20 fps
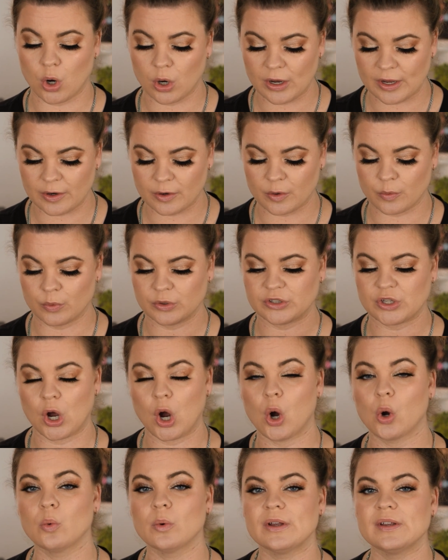and it was
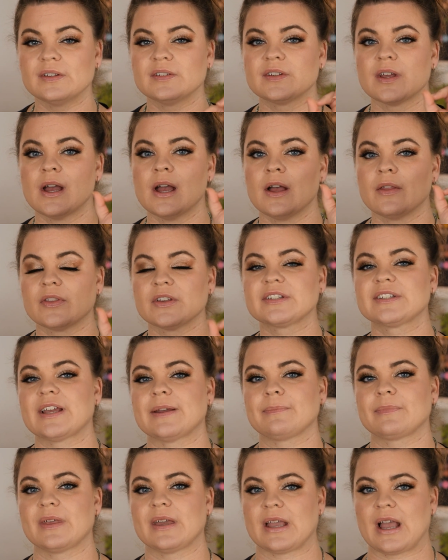always the
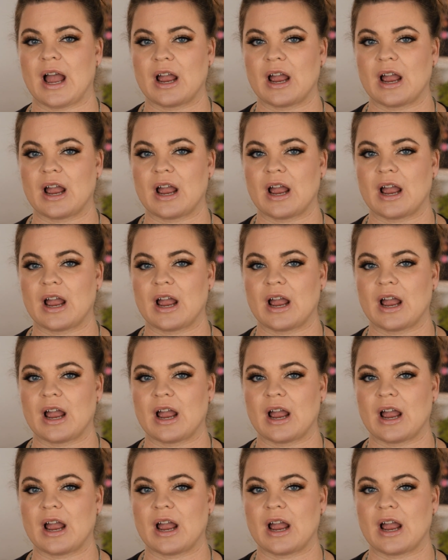same thing.